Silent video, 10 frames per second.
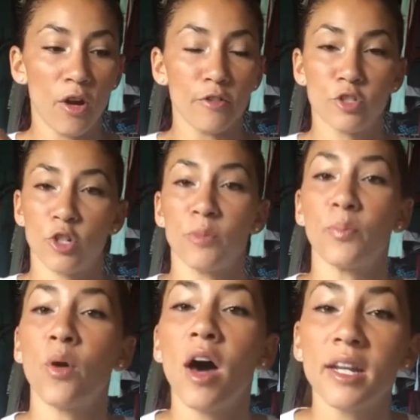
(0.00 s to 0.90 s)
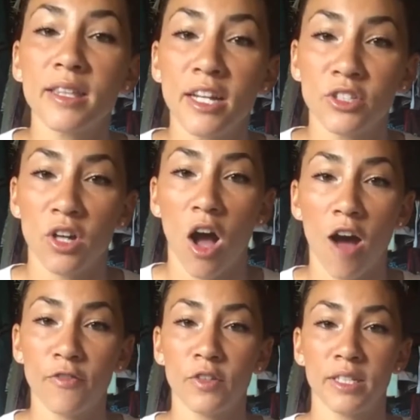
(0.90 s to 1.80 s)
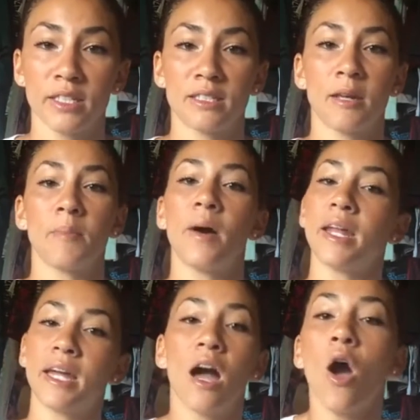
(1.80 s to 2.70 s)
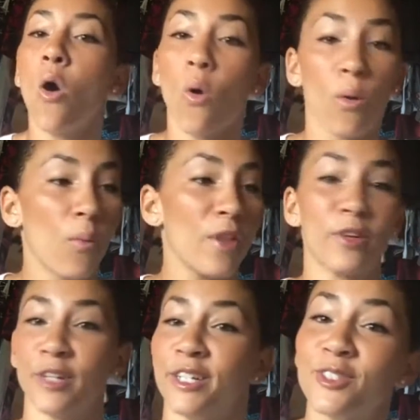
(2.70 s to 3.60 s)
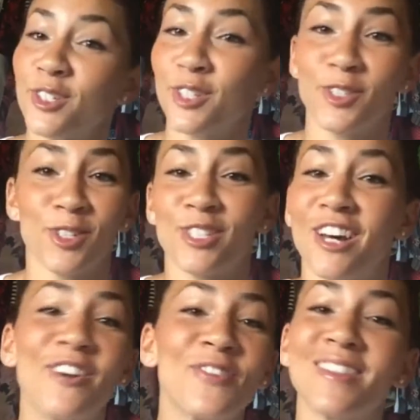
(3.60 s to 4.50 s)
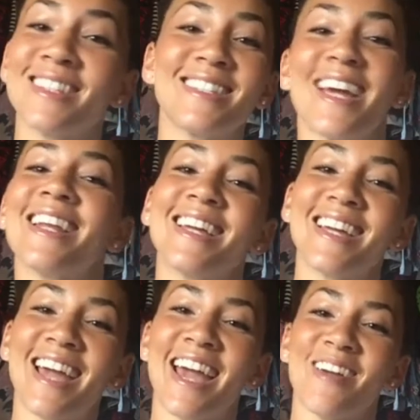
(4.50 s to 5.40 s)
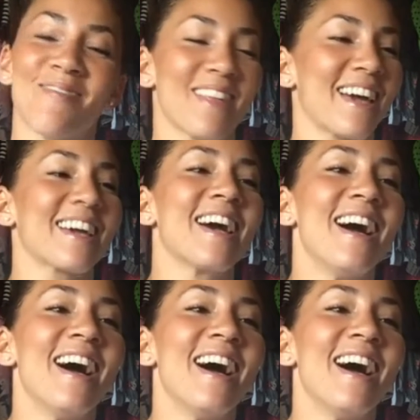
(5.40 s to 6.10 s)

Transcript: certain product that you're offering to somebody, or whether it's yourself in the dating game, like